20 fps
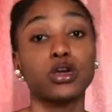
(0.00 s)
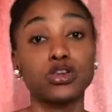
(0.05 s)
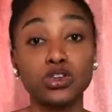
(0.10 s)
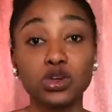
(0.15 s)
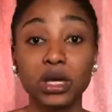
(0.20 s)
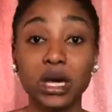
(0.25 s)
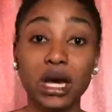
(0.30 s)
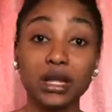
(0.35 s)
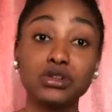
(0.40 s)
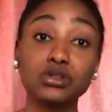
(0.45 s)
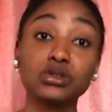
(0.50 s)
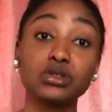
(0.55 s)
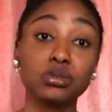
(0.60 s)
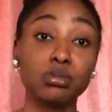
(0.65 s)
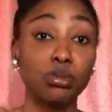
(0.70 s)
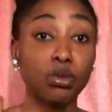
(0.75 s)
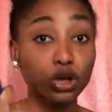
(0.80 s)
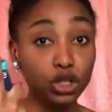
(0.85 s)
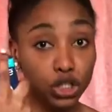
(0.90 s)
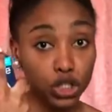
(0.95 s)
You can use
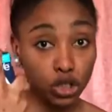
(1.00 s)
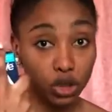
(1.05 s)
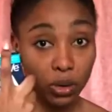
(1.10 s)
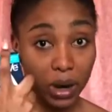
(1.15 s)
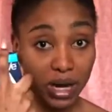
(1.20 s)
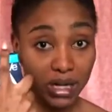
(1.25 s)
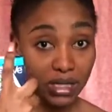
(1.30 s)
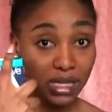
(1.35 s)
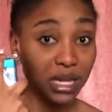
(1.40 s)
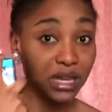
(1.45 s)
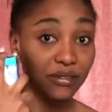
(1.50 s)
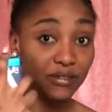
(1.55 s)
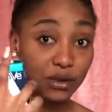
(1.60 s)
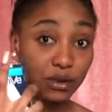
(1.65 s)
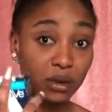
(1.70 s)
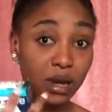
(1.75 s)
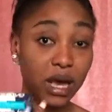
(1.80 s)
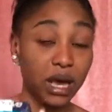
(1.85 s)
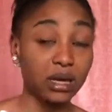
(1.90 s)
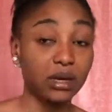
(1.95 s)
moisturizer if
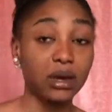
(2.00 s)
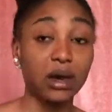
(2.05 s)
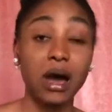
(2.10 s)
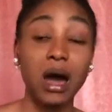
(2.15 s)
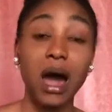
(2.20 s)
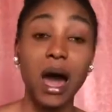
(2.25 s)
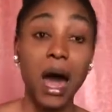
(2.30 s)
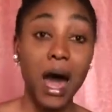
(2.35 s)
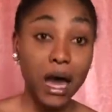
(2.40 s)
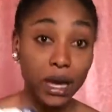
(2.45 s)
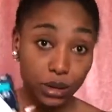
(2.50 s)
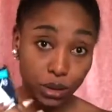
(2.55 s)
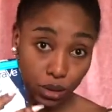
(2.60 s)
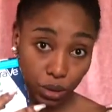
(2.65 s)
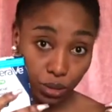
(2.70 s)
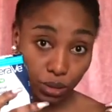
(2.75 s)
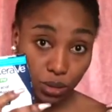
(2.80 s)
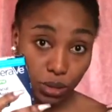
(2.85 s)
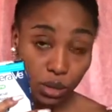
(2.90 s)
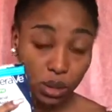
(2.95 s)
you like. I
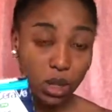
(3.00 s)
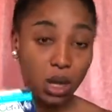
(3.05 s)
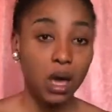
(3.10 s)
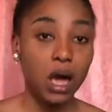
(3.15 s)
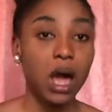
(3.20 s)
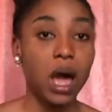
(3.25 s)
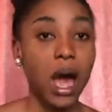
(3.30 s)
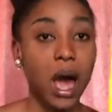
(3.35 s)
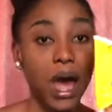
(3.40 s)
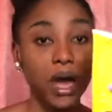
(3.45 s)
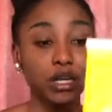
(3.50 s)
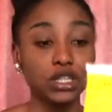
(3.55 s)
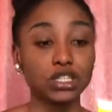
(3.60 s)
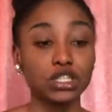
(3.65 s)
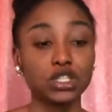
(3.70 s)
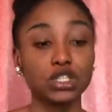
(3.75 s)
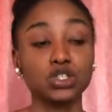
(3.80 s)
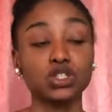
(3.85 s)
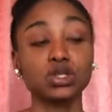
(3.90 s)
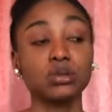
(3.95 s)
don't. I
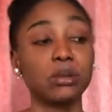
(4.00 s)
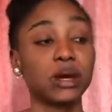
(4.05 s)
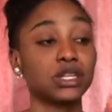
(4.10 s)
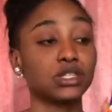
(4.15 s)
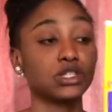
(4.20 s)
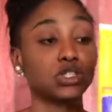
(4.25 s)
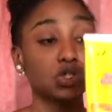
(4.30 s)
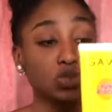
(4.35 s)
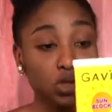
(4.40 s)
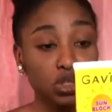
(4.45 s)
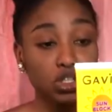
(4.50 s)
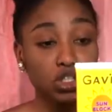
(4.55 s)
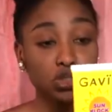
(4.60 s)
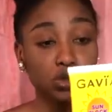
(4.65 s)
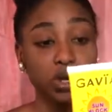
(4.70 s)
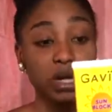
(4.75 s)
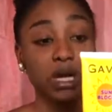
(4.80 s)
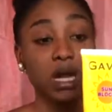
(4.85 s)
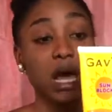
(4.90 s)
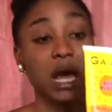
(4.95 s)
just use my
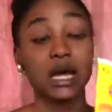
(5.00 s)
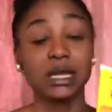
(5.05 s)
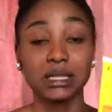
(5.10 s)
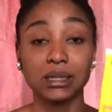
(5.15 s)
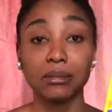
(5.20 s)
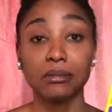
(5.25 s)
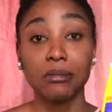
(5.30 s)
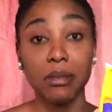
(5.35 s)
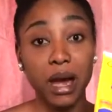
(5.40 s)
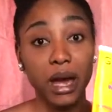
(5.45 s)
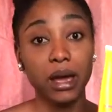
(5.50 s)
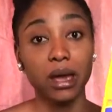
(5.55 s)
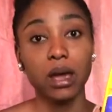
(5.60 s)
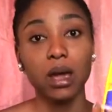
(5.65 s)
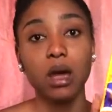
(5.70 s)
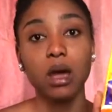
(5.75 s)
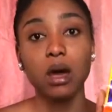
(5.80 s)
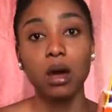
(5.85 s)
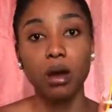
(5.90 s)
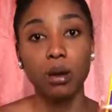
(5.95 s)
sunscreen as my
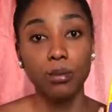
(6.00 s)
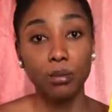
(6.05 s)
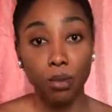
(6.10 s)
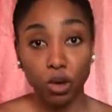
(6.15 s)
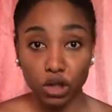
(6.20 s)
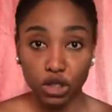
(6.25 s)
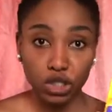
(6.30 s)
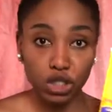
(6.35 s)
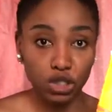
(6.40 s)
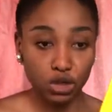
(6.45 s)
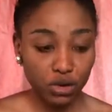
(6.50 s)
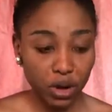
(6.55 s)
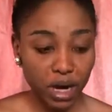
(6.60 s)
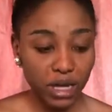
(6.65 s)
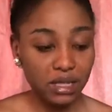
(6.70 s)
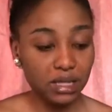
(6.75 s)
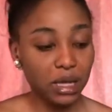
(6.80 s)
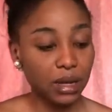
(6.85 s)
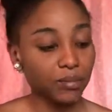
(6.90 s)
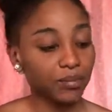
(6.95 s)

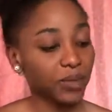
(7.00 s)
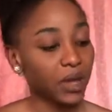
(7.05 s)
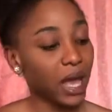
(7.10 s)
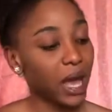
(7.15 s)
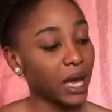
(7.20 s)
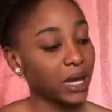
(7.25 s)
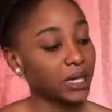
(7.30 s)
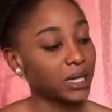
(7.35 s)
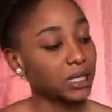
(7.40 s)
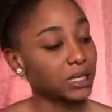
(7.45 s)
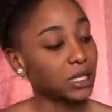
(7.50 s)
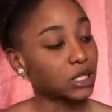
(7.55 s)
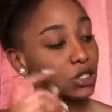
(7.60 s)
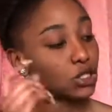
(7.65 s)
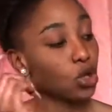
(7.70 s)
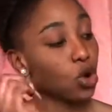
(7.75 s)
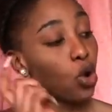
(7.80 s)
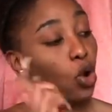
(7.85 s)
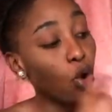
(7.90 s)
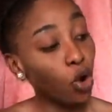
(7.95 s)
moisturizer, and it
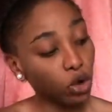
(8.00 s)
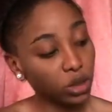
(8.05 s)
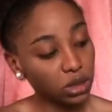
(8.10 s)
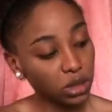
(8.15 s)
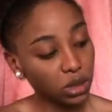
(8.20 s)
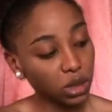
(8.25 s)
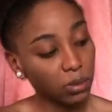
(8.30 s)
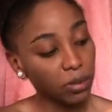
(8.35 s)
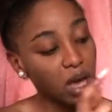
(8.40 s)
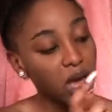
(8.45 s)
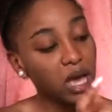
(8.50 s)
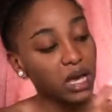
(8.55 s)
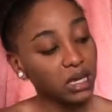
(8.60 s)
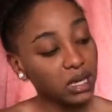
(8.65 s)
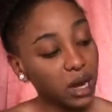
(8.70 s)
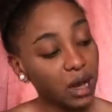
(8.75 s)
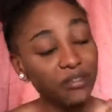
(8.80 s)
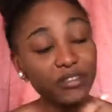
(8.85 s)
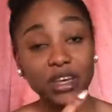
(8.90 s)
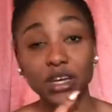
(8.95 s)
is awesome.
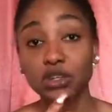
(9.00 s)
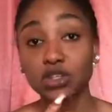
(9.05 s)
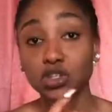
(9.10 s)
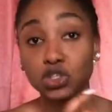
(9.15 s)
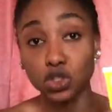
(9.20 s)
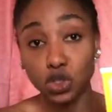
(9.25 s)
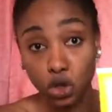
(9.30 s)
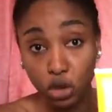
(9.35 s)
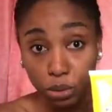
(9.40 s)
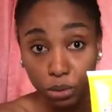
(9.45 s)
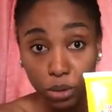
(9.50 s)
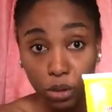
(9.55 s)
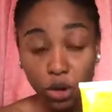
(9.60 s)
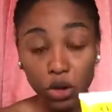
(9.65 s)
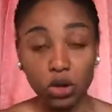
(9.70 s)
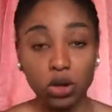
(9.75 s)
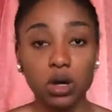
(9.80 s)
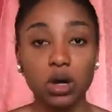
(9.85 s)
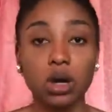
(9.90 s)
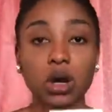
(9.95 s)
Garnier
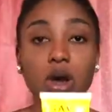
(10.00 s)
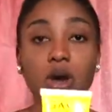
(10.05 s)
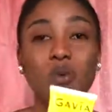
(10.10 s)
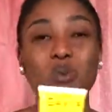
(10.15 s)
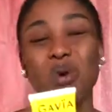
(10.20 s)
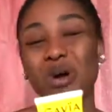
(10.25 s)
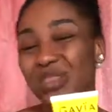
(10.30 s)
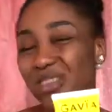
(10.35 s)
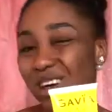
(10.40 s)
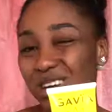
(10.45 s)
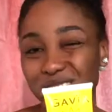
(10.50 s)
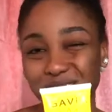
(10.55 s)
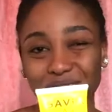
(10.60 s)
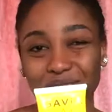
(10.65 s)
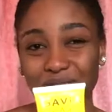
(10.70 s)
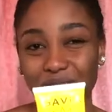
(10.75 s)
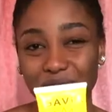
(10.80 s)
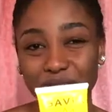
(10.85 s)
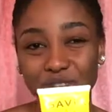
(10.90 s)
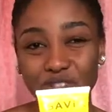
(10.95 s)
sunblock,
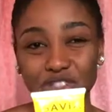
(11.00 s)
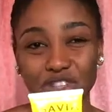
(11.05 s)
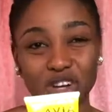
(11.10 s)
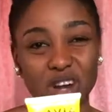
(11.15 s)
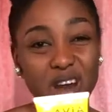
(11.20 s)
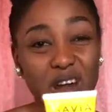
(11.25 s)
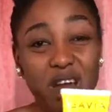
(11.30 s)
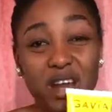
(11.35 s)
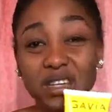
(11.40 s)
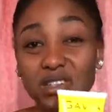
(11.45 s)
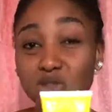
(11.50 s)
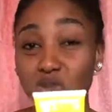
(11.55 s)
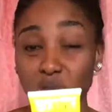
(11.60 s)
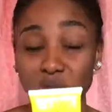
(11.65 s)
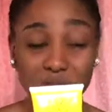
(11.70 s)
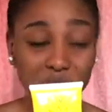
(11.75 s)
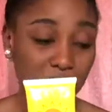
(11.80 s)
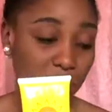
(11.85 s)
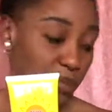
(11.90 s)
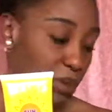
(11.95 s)
1,500 naira. It's
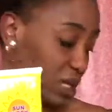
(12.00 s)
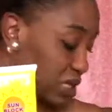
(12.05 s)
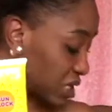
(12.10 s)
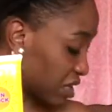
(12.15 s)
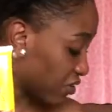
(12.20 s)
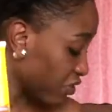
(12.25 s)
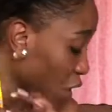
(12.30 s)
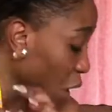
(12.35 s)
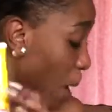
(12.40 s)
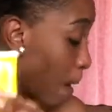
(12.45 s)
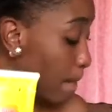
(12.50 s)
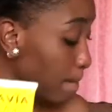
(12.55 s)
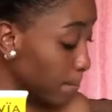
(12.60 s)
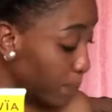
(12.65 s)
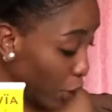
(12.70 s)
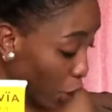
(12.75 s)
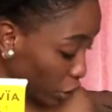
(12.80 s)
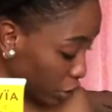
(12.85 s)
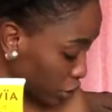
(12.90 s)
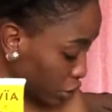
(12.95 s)
not expensive,
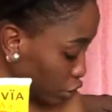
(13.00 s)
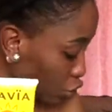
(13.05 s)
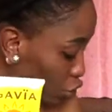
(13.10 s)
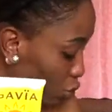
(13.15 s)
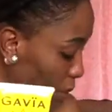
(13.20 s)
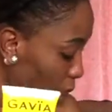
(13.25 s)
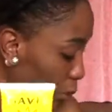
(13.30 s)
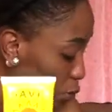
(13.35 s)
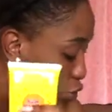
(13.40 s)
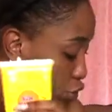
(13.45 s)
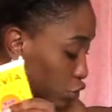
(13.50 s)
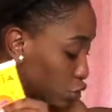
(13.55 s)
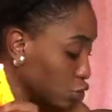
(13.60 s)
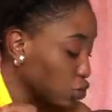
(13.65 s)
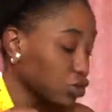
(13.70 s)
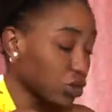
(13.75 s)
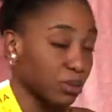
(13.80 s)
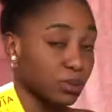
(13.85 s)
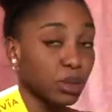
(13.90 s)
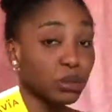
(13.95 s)
but you might want to
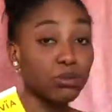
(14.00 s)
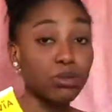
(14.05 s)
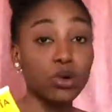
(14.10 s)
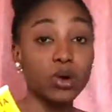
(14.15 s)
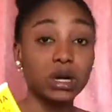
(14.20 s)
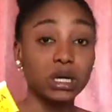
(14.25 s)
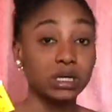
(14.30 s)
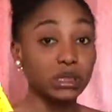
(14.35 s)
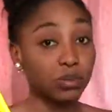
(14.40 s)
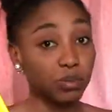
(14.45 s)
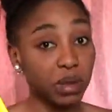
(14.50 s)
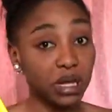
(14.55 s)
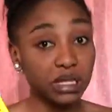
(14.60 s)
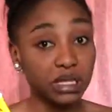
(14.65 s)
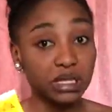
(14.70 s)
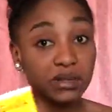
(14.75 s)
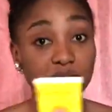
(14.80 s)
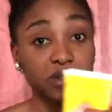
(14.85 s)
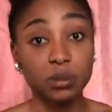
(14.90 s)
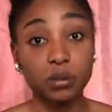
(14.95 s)
use something more
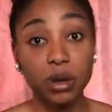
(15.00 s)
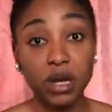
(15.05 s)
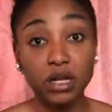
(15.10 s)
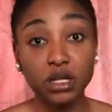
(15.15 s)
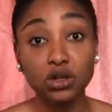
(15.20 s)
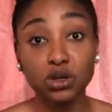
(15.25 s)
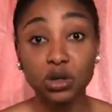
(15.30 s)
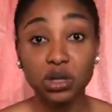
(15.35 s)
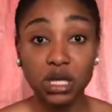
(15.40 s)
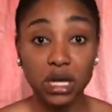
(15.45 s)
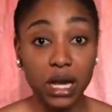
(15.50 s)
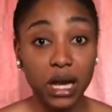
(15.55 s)
expensive depending on the